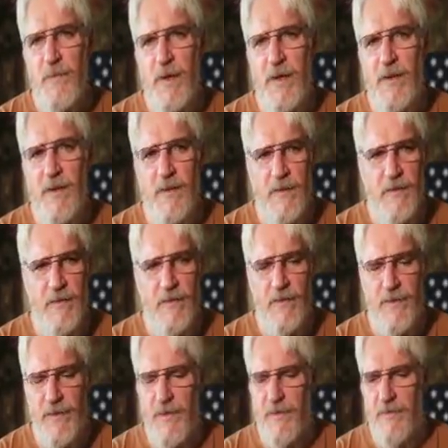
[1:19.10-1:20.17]
But, you
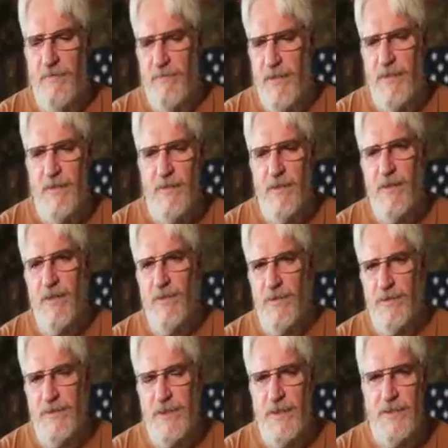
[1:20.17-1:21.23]
know, in the
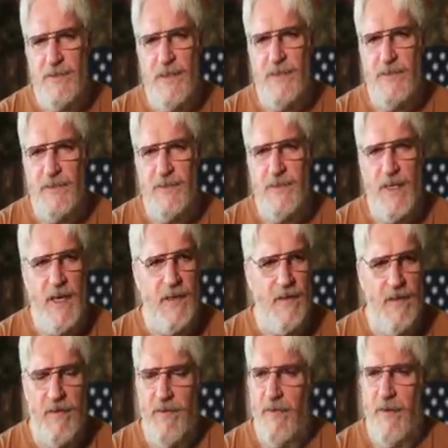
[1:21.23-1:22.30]
literal sense, that's a
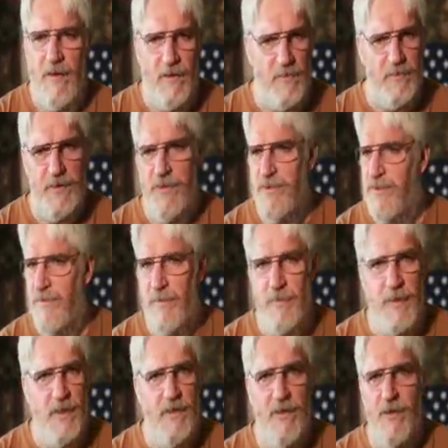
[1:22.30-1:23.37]
stack of $100 bills
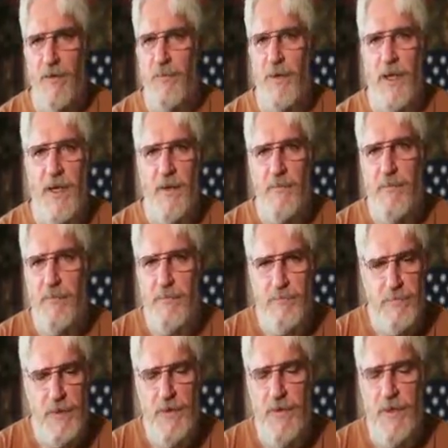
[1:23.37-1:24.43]
from here to the planet
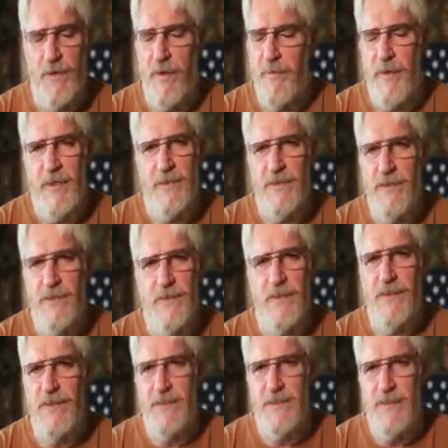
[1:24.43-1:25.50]
Pluto. I mean, it's just
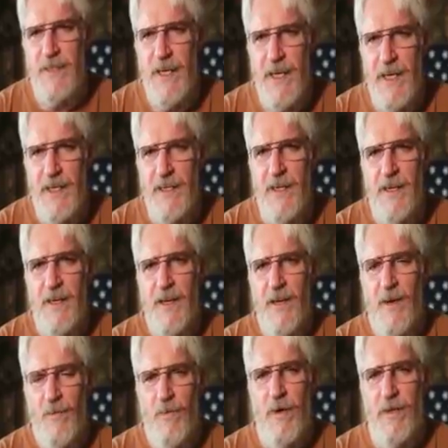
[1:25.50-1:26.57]
insane
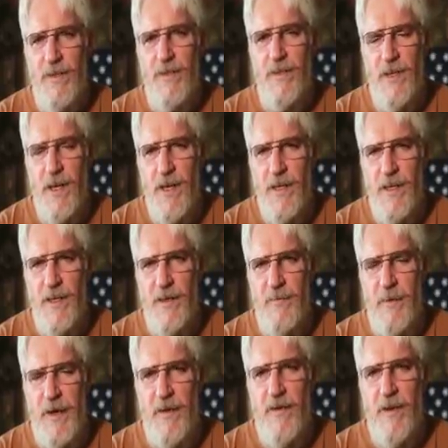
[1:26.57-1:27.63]
what you're talking
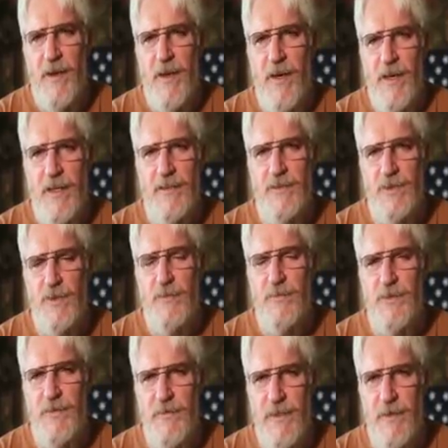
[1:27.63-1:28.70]
about in
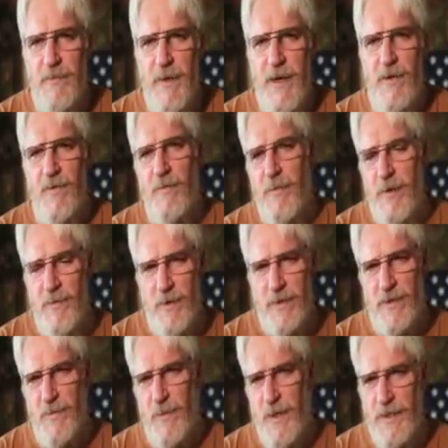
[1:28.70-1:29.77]
terms of the amount. But
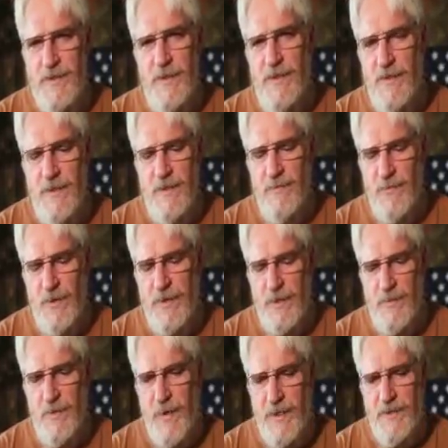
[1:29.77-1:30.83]
what the
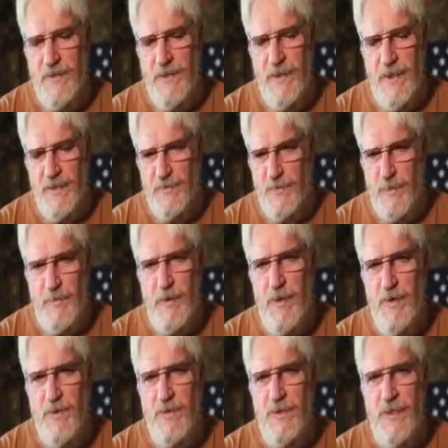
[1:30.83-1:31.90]
President has
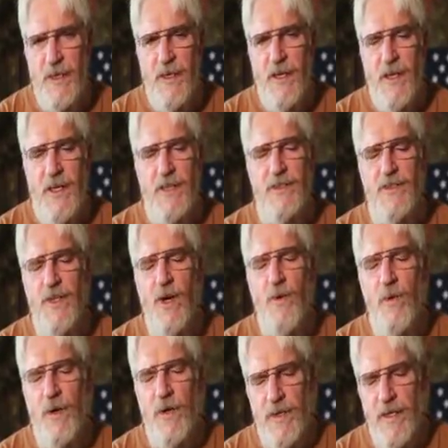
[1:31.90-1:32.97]
proposed is
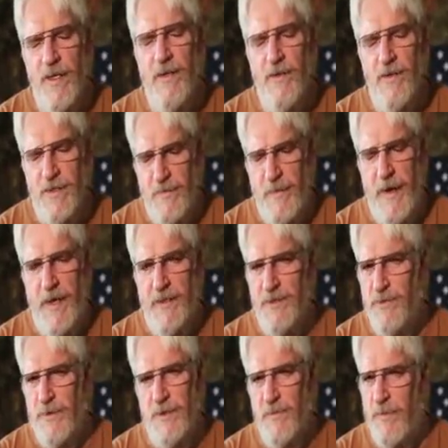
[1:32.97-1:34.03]
nowhere near as bad
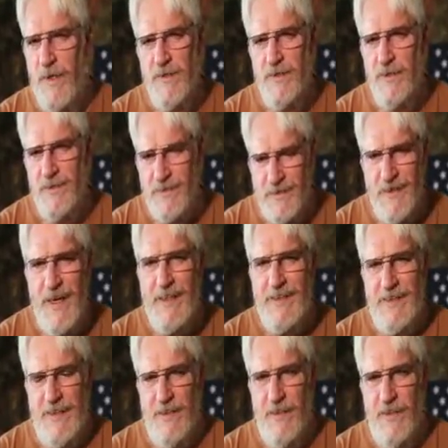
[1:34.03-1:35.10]
as what the President's
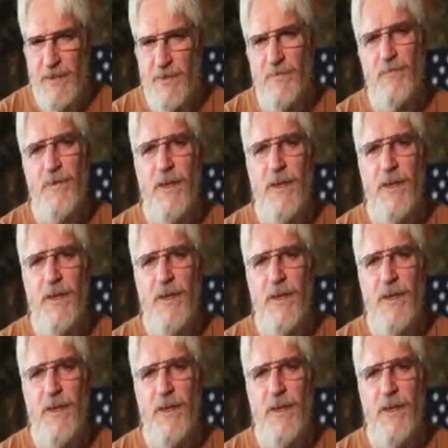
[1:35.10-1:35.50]
not telling you.